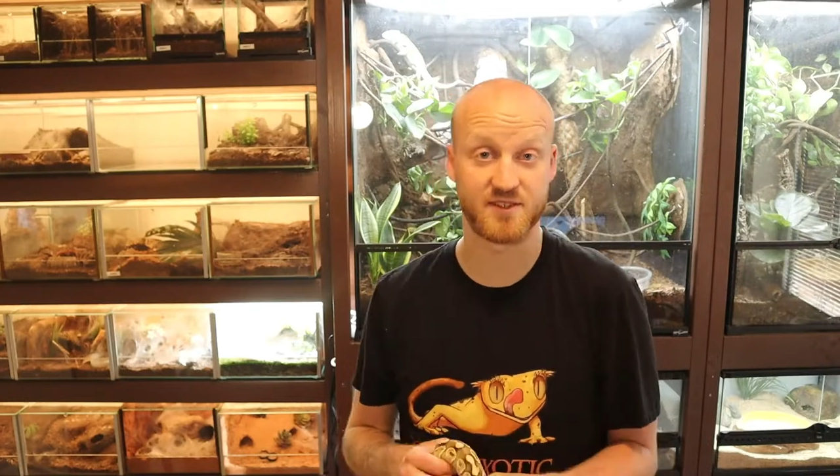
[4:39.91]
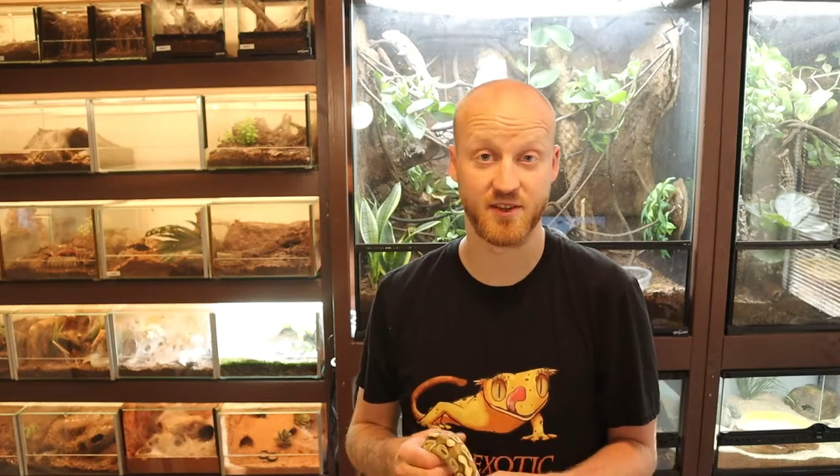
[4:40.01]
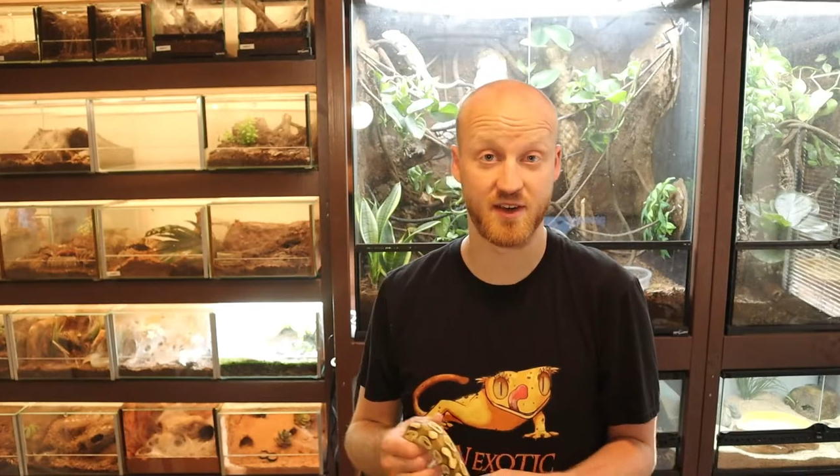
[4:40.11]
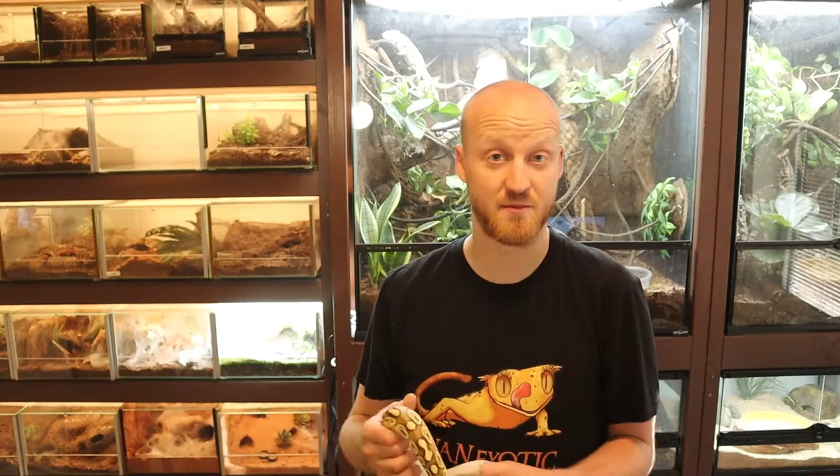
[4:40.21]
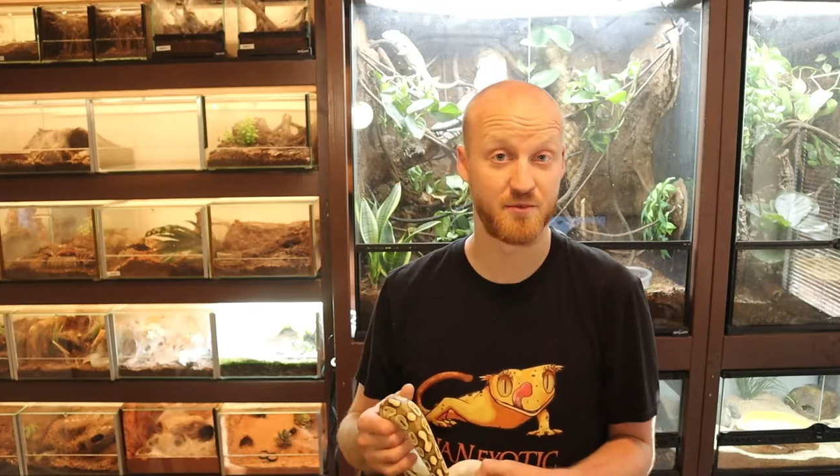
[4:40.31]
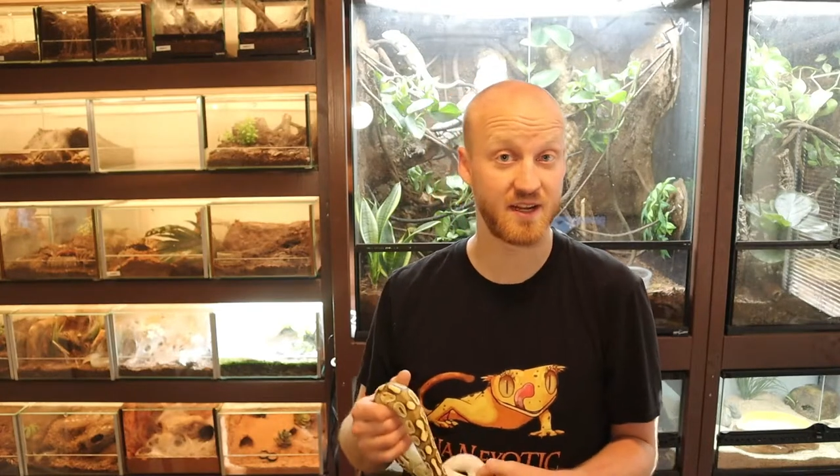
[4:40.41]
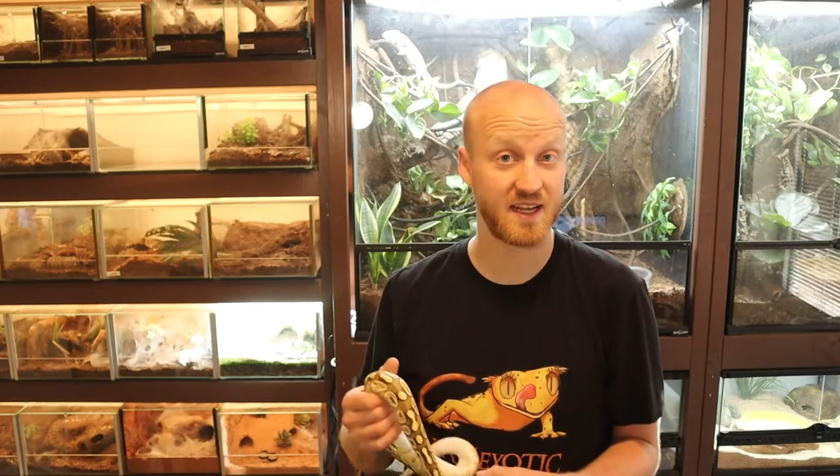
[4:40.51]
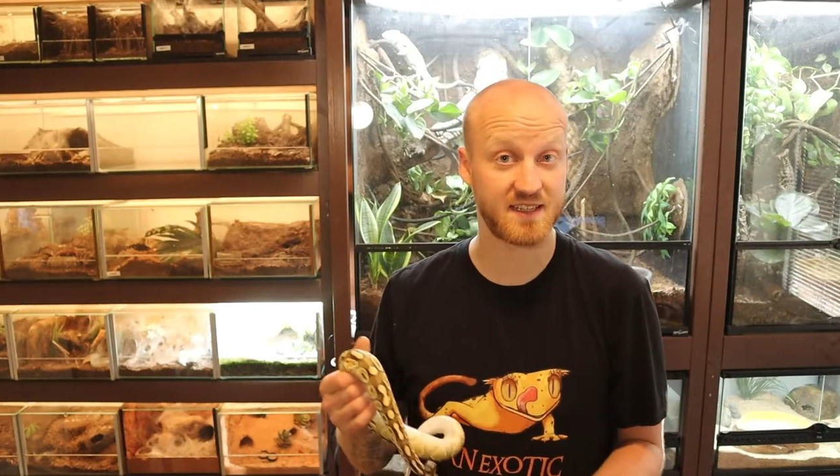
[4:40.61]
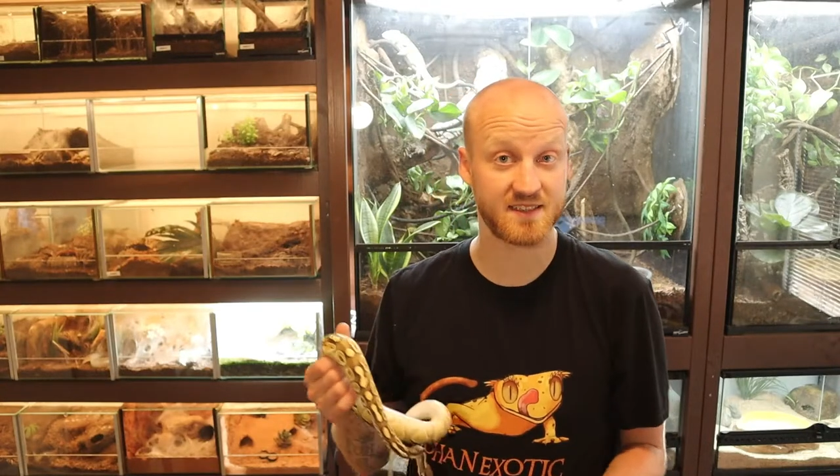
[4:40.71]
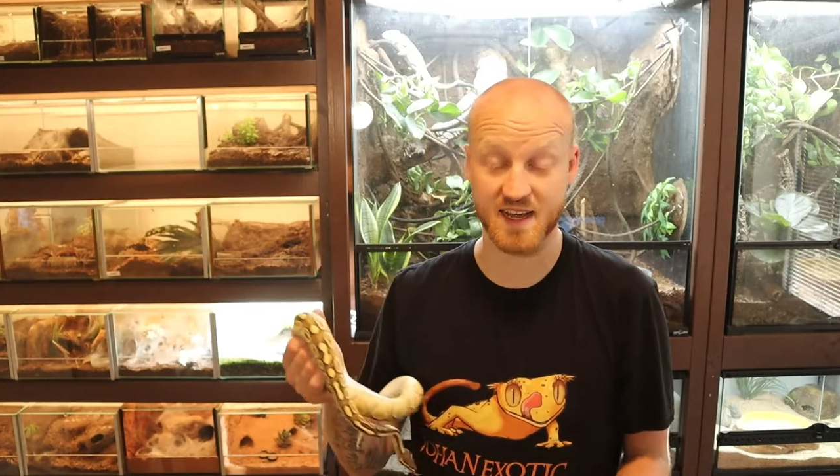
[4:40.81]
So I'm
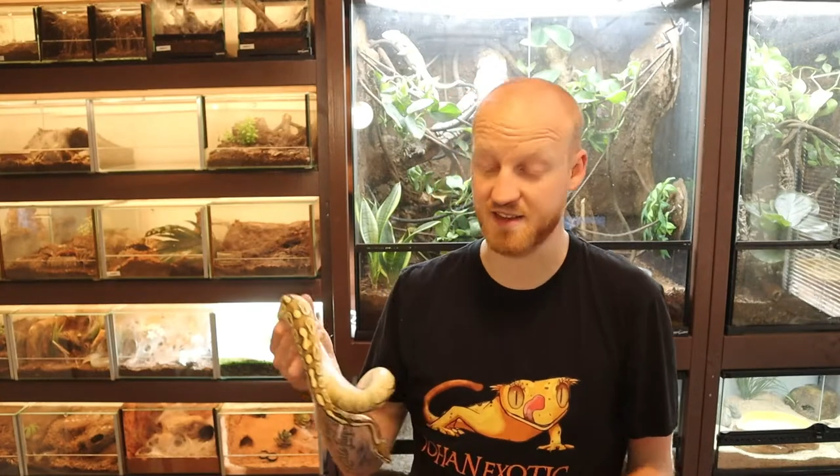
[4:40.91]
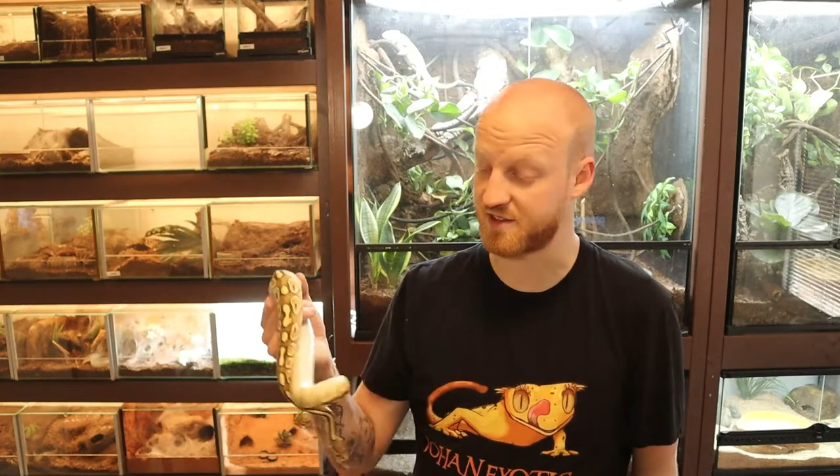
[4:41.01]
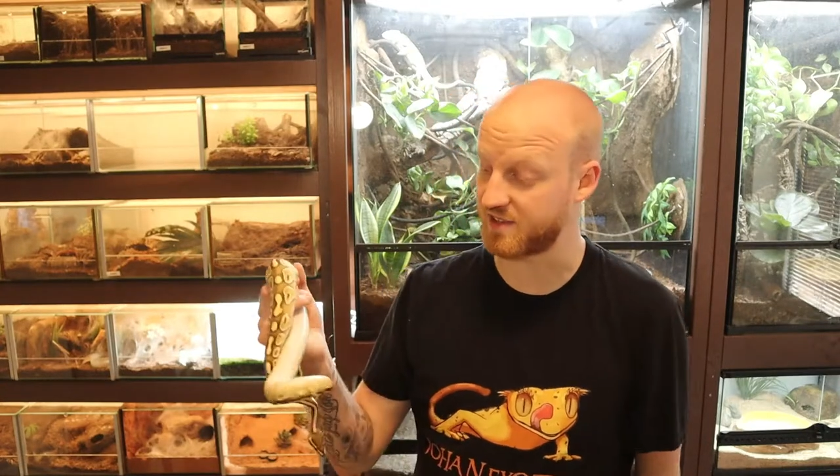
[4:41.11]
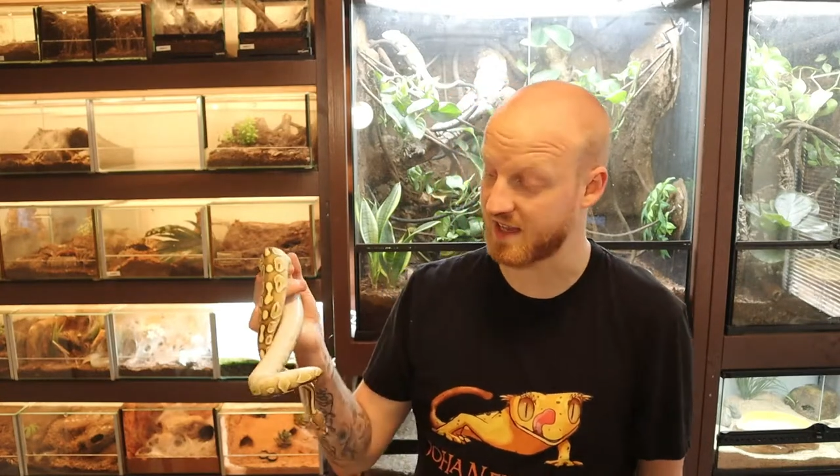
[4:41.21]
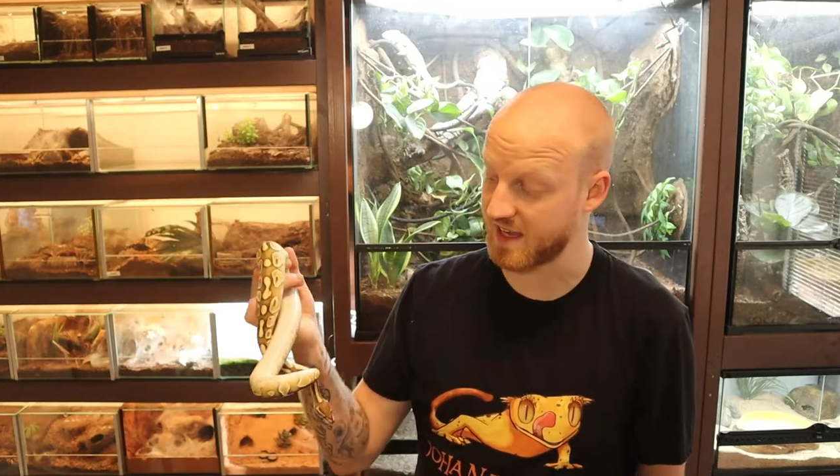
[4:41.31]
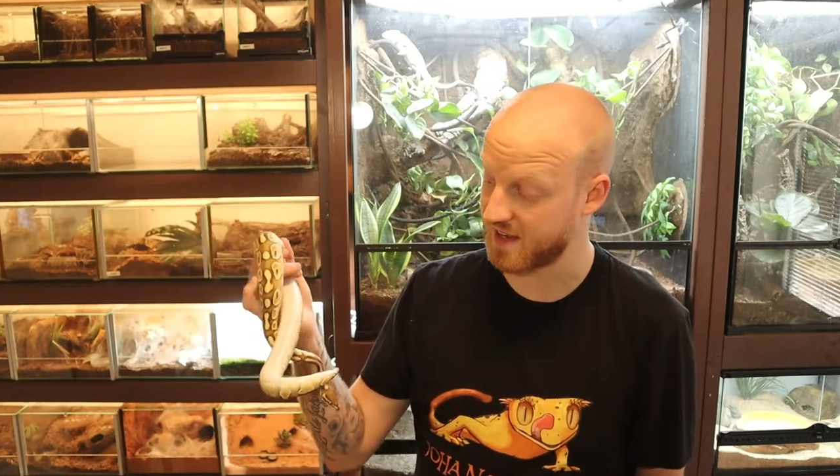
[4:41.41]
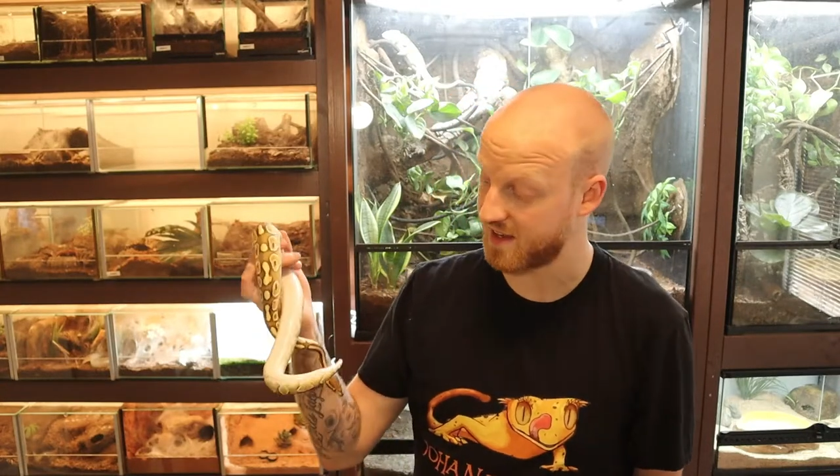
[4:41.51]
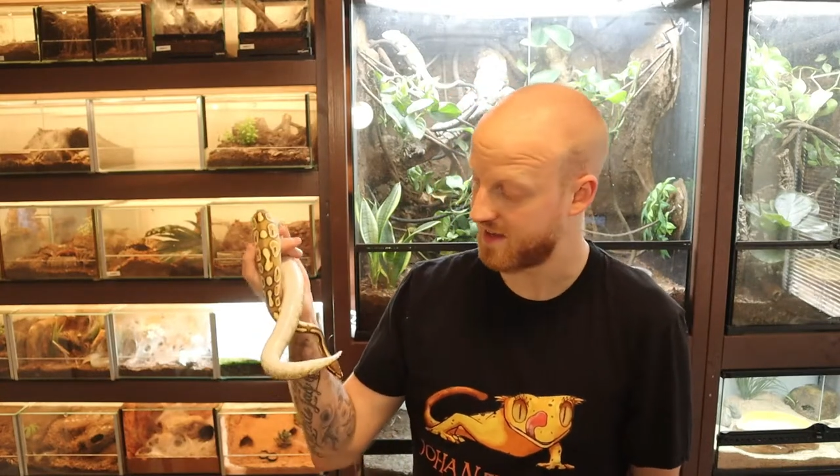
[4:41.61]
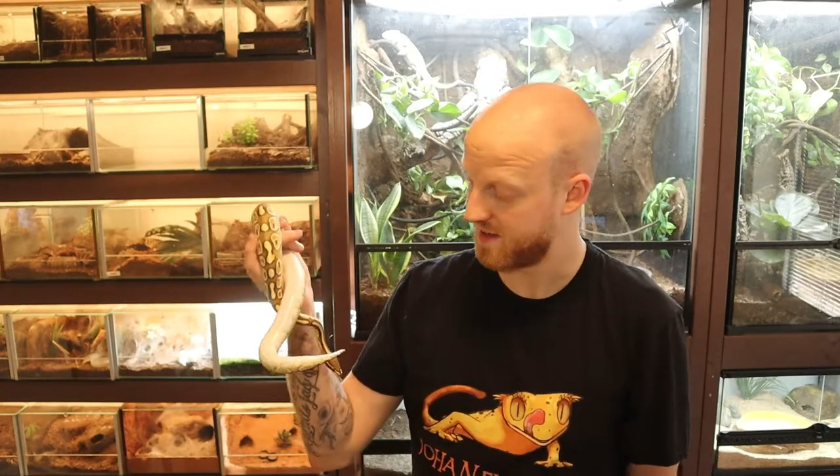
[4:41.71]
really excited to see